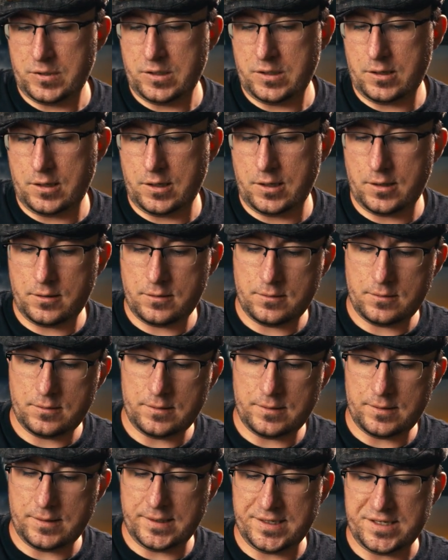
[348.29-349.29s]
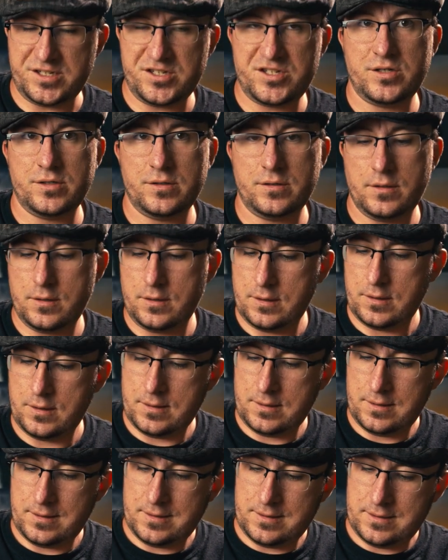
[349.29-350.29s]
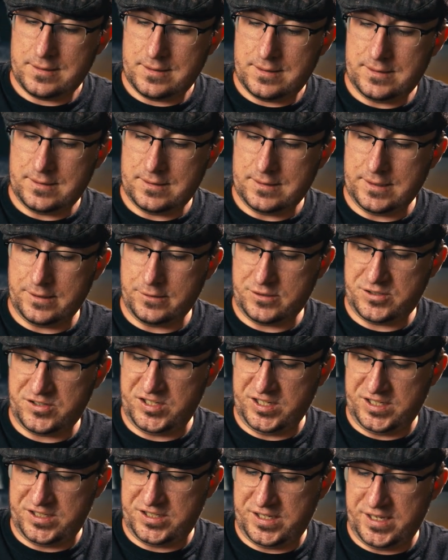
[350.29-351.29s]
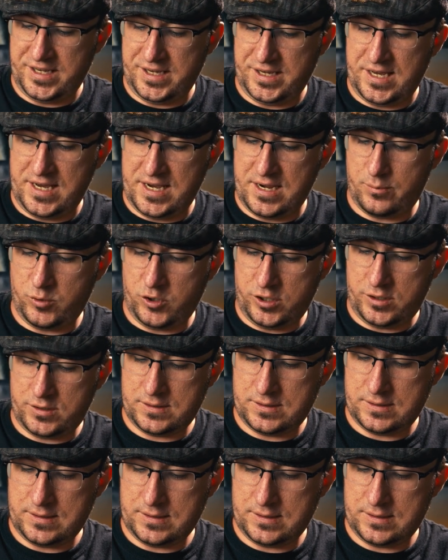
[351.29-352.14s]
our nice little 6K camera.